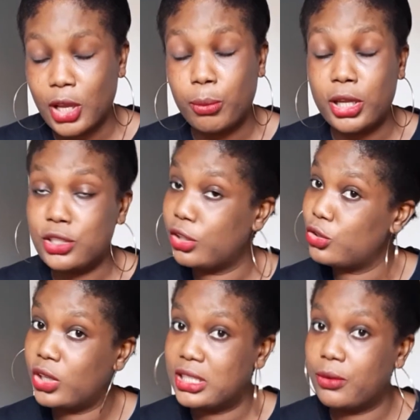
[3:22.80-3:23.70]
But it's your
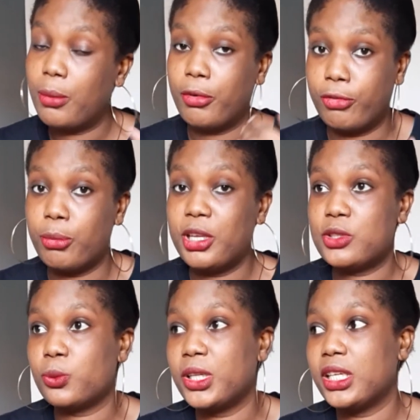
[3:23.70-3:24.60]
choice, I mean, but for me,
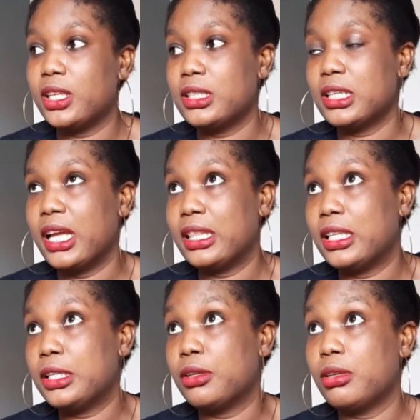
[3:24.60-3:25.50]
it's wing it. I
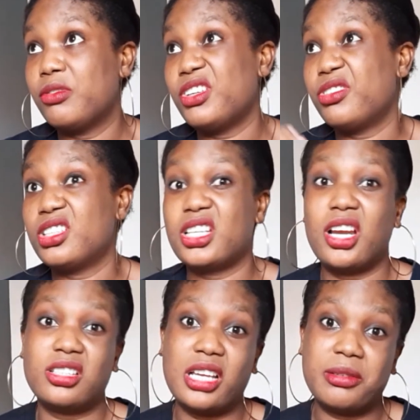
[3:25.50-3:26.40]
think even if you
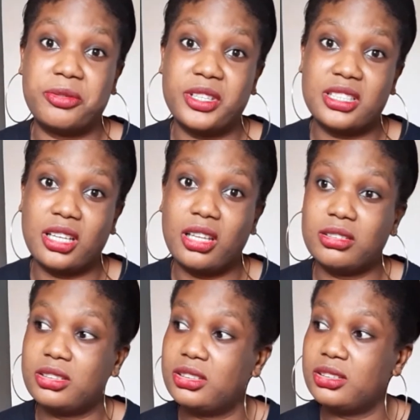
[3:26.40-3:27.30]
decide to have a first
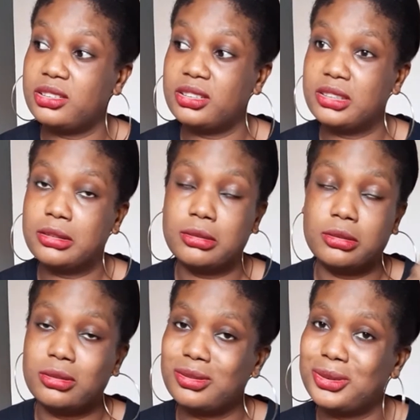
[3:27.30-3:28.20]
dance,
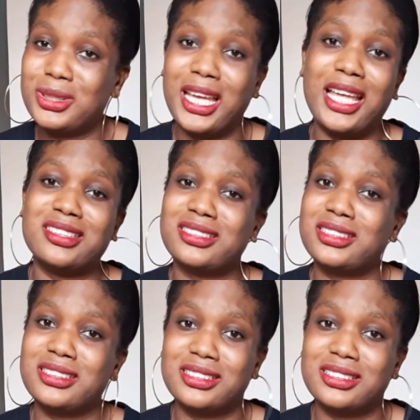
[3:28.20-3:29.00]
who cares?